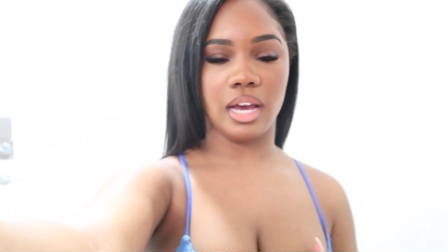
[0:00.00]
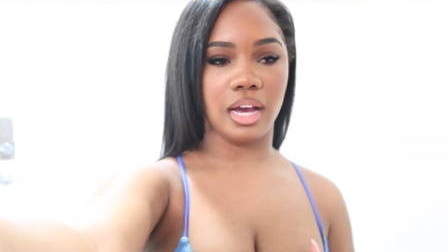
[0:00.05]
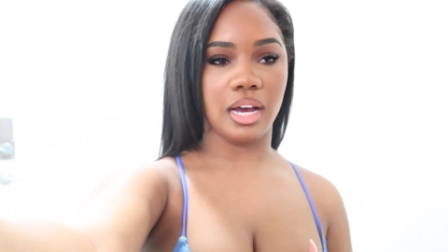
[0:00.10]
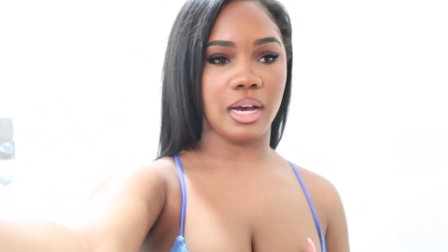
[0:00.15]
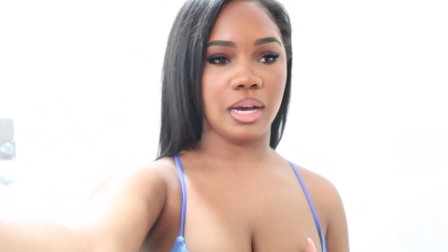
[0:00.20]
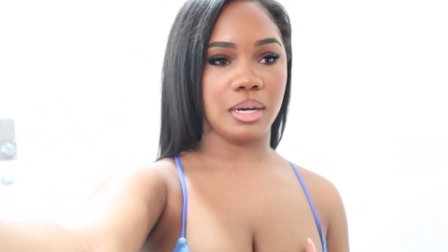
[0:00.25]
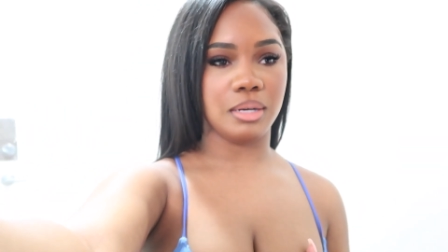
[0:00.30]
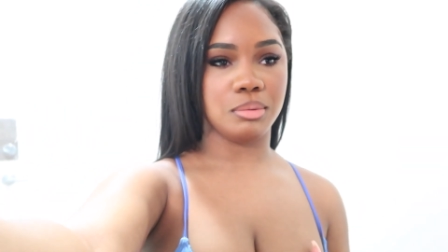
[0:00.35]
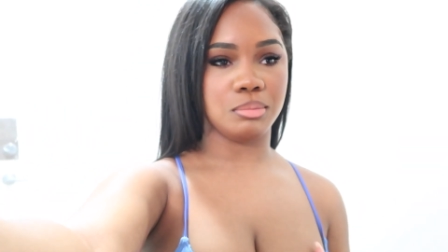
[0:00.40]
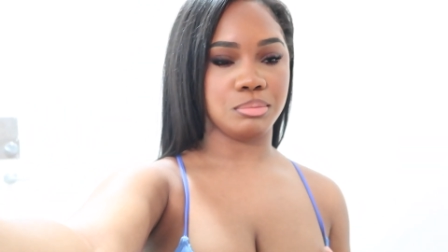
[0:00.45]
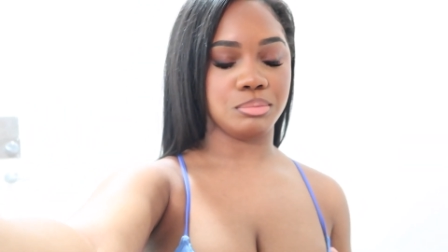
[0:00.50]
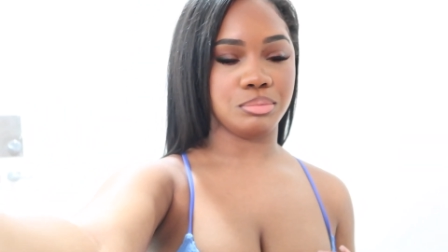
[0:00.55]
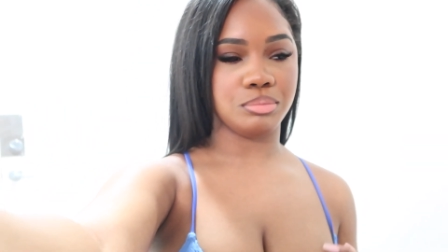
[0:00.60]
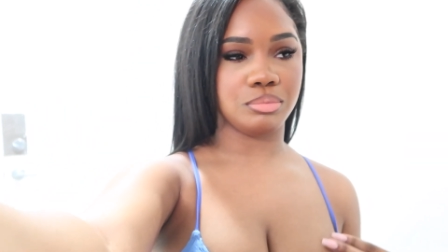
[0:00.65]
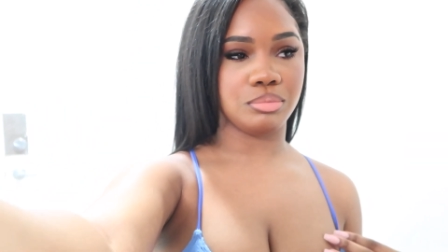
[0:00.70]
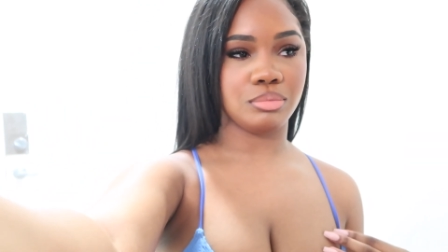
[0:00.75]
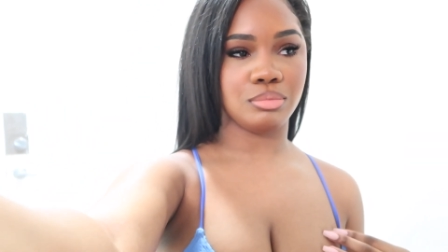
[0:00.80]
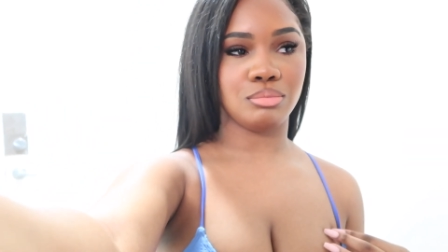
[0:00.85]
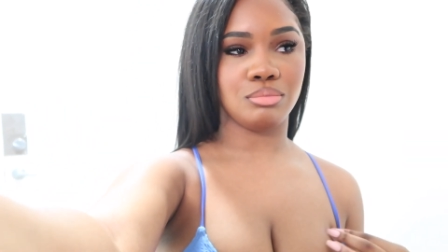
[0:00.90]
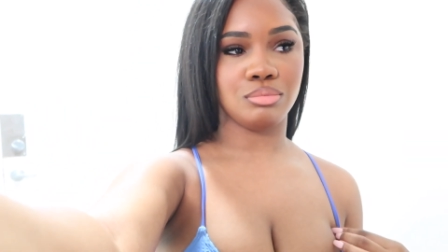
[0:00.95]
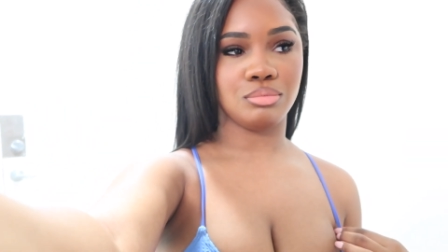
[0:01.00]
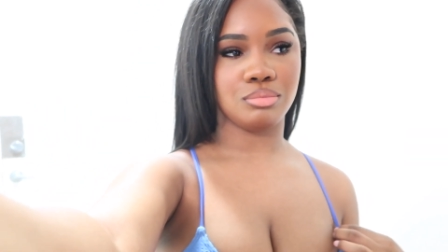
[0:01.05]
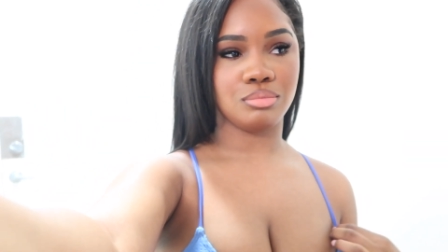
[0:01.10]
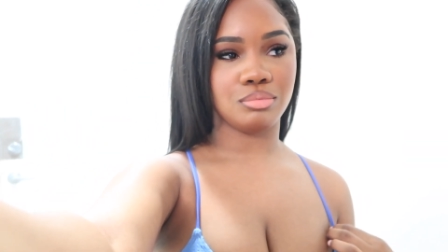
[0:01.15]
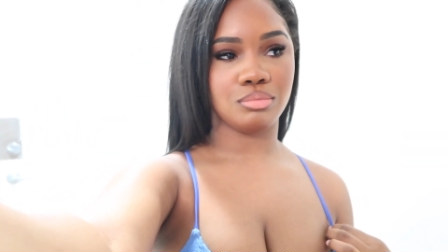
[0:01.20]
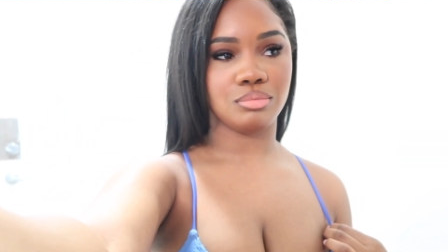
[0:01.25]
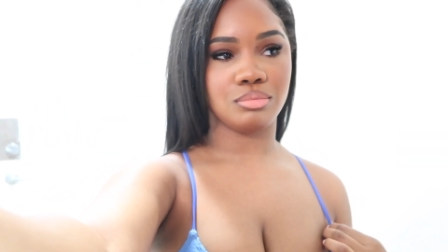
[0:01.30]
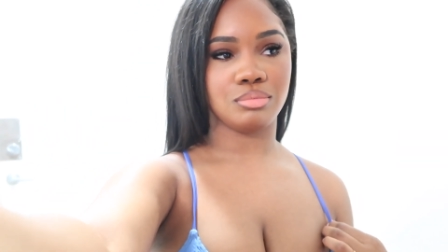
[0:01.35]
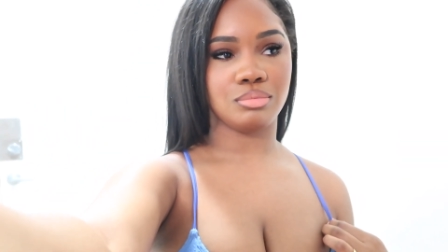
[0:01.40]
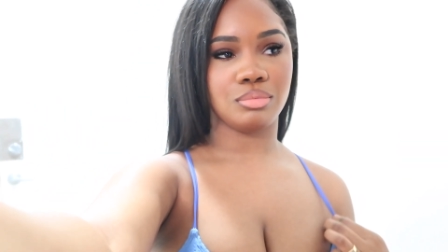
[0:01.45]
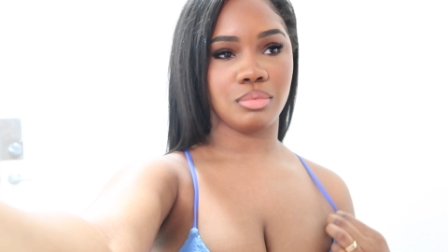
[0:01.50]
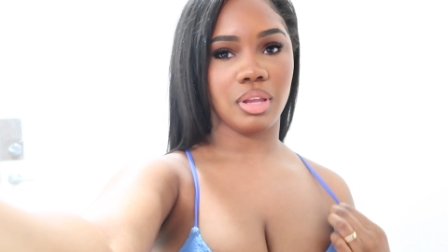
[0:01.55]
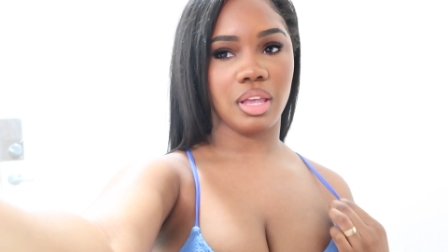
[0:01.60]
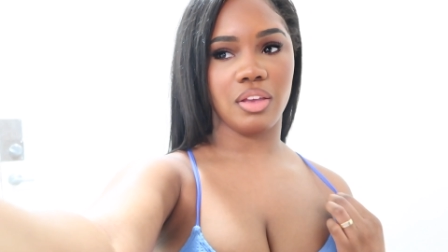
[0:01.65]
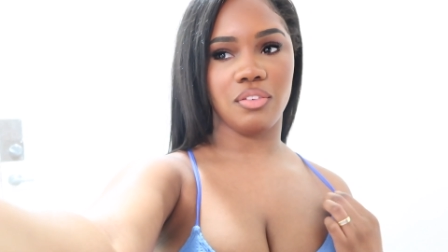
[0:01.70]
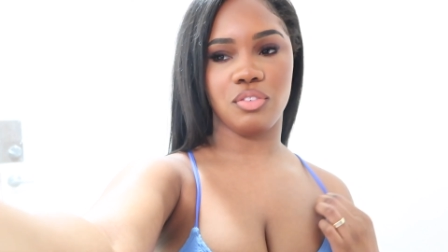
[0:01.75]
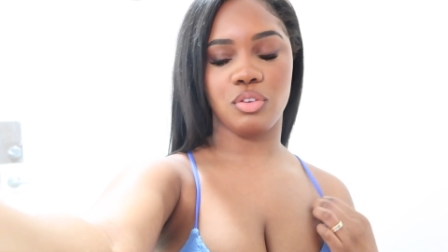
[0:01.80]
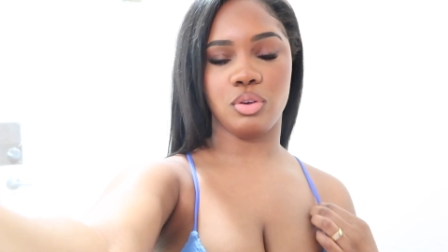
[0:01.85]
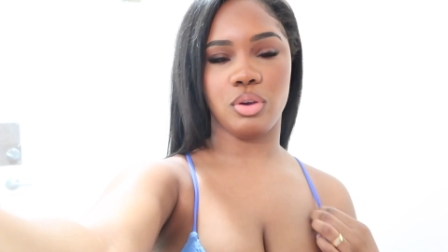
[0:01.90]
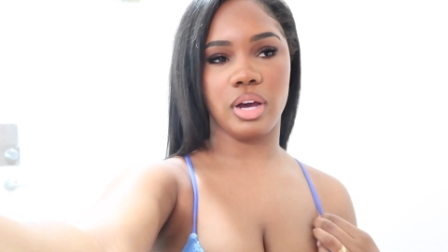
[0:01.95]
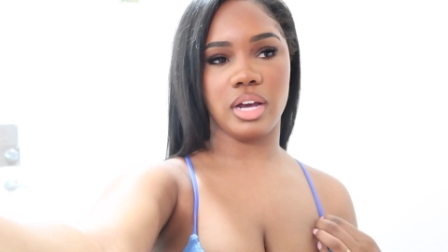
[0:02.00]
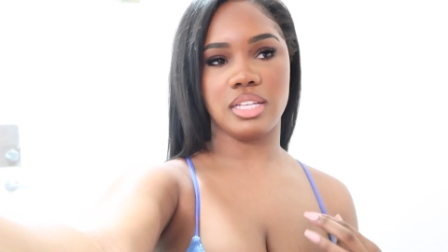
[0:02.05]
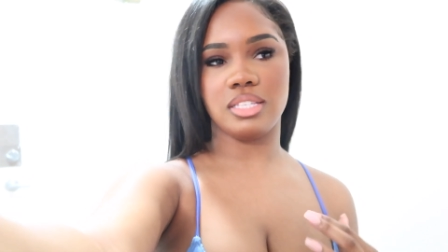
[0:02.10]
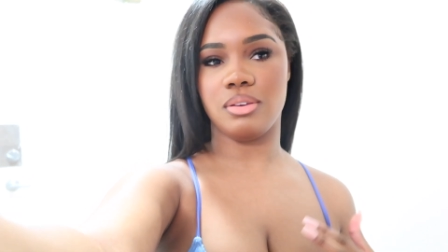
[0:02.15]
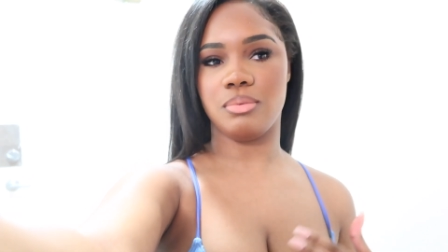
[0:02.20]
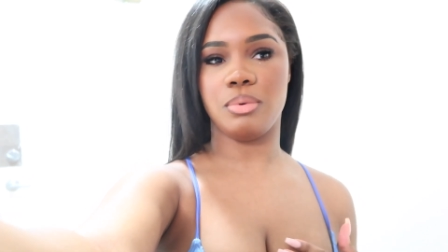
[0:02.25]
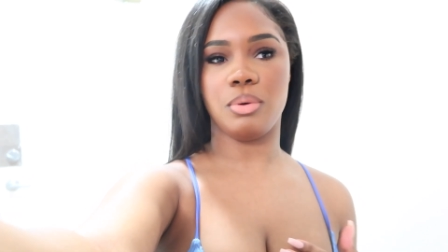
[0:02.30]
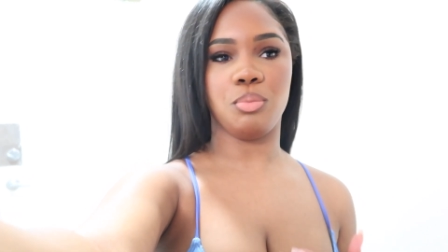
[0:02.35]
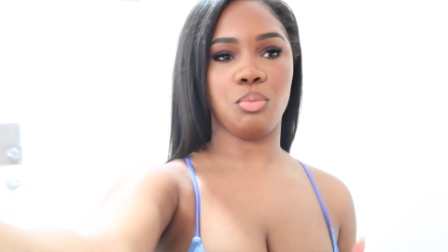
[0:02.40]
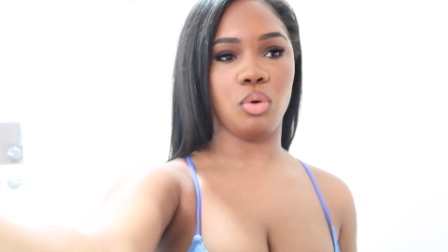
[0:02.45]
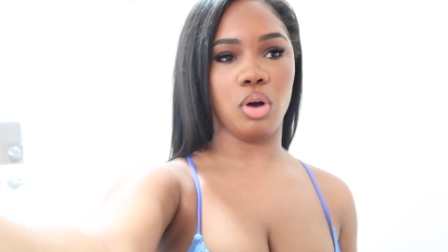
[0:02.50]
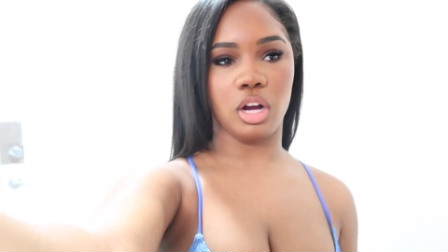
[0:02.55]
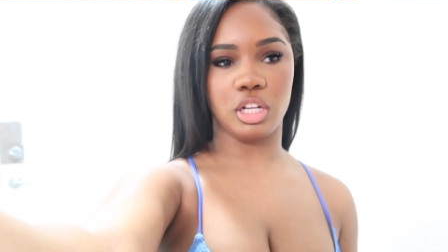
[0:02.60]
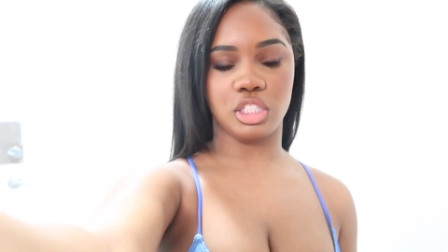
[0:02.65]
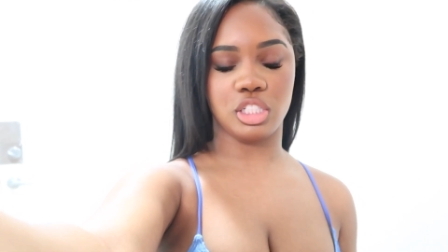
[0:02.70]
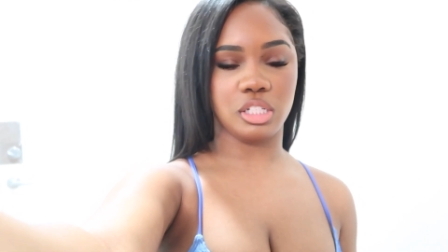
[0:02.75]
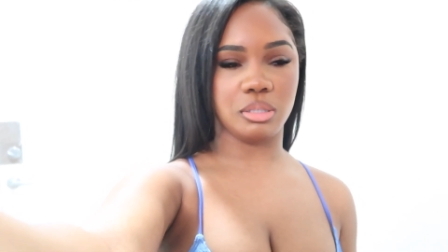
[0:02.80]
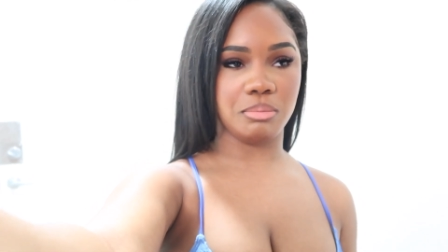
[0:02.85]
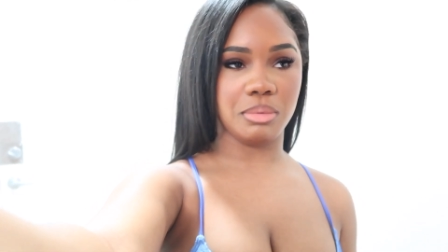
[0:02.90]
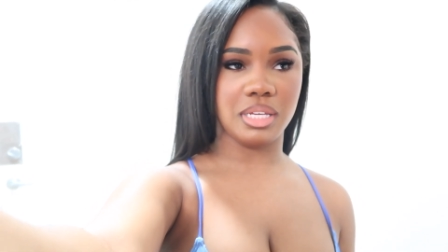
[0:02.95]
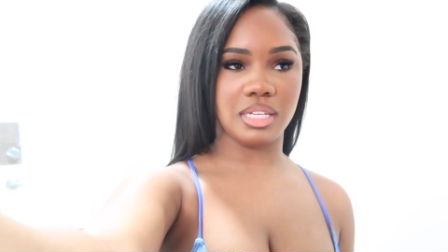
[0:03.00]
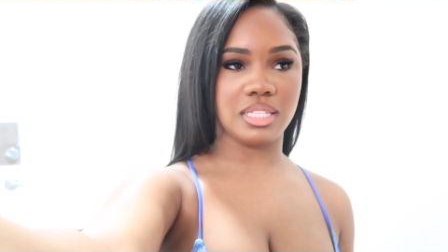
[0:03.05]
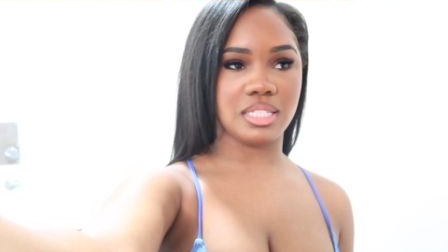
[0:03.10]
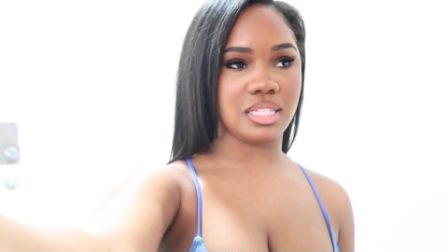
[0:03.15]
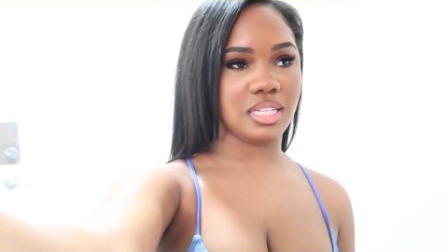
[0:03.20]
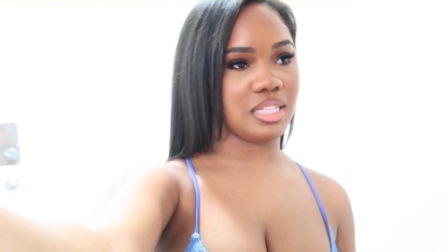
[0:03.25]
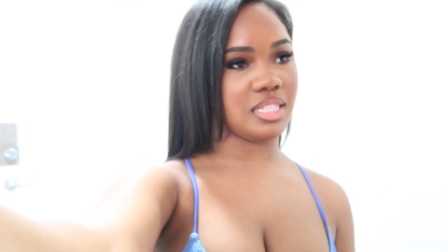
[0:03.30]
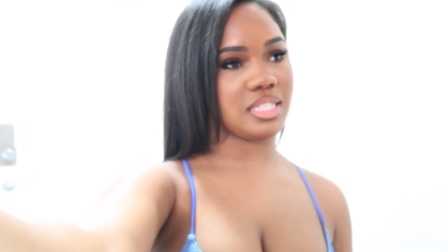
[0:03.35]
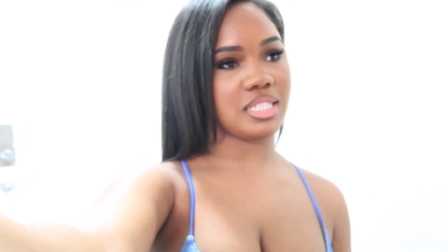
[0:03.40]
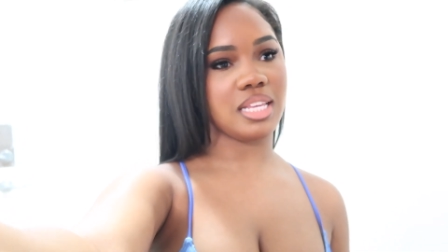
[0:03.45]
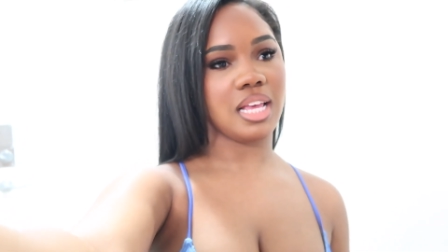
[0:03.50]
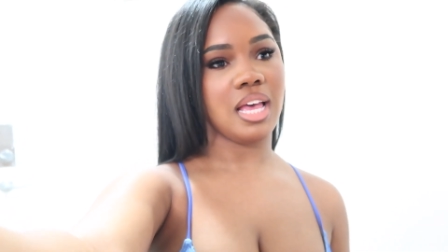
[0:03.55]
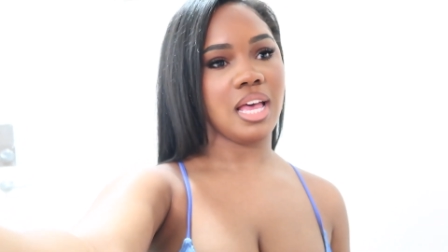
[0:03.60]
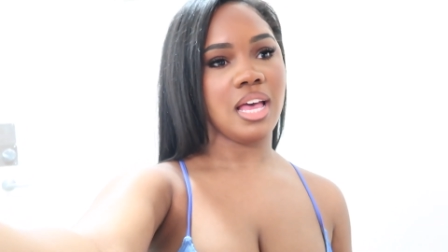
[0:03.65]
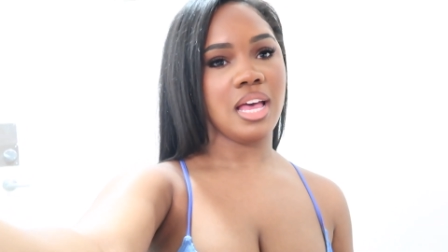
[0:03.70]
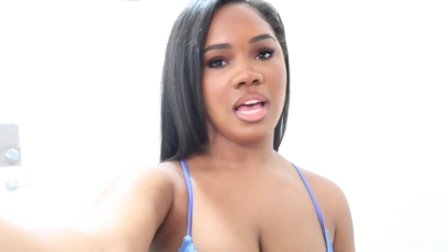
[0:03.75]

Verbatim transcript: Um if you guys have been watching me since